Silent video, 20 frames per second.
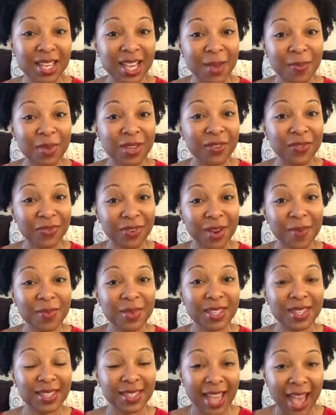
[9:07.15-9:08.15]
coming from
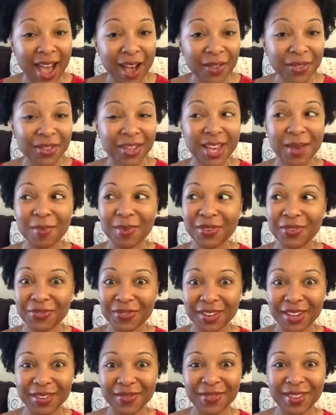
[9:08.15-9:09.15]
the South, coming
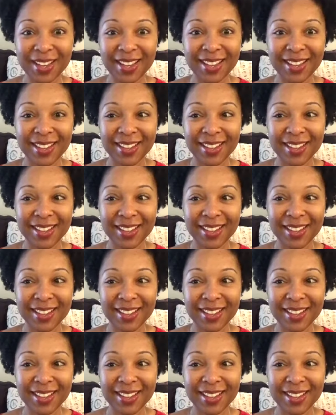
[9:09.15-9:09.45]
from